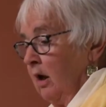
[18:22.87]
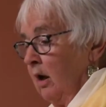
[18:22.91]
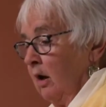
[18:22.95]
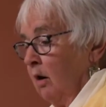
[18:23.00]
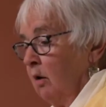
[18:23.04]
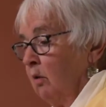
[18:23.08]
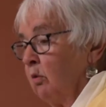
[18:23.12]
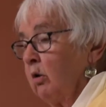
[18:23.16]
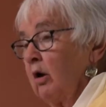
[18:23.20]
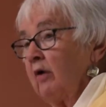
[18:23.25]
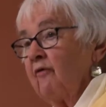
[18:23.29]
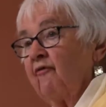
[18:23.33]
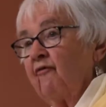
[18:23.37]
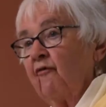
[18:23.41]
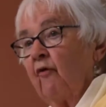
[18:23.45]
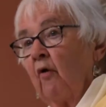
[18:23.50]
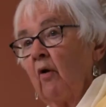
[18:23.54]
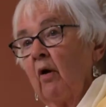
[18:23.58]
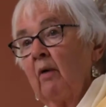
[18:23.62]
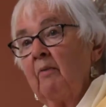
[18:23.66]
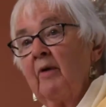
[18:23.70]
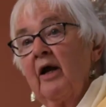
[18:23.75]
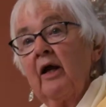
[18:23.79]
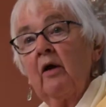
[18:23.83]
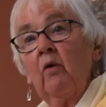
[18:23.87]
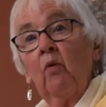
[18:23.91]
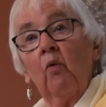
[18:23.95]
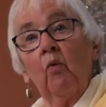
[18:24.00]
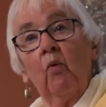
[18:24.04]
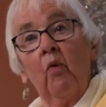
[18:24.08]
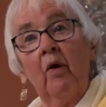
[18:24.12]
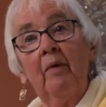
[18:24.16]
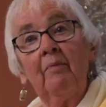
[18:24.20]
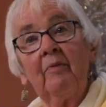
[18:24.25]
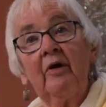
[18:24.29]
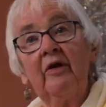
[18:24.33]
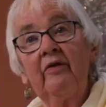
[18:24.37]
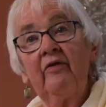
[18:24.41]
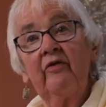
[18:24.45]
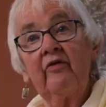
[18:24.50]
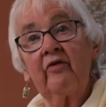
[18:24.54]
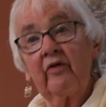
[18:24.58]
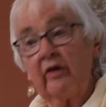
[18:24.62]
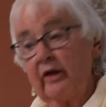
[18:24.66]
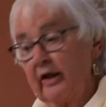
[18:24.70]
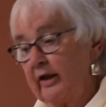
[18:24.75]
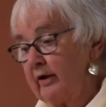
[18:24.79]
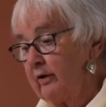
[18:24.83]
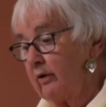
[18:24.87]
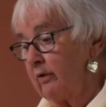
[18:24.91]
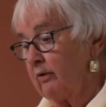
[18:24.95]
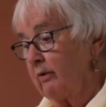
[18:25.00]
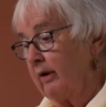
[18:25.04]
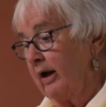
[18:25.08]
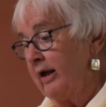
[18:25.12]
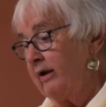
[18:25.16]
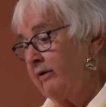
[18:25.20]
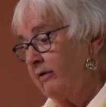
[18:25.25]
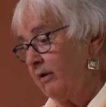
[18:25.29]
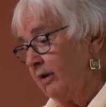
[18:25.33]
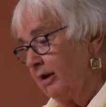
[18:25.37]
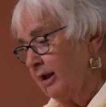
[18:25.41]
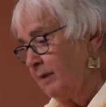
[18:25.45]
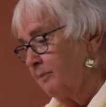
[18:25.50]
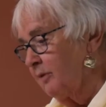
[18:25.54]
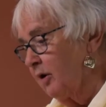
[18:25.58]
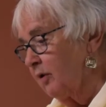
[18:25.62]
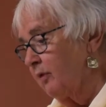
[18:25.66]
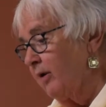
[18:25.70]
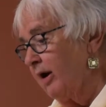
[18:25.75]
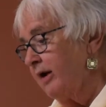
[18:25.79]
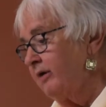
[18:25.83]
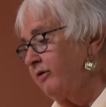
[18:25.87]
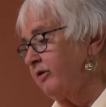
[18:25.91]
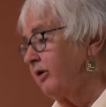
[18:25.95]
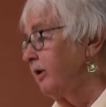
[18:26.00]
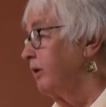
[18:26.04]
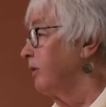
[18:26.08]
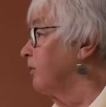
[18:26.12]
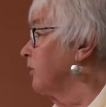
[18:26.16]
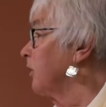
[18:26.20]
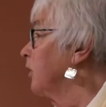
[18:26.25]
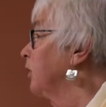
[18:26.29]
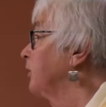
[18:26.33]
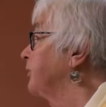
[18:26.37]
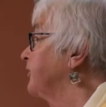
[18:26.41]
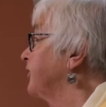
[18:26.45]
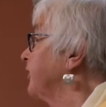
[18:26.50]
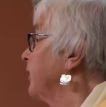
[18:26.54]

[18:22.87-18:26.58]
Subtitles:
who were forming women's liberation groups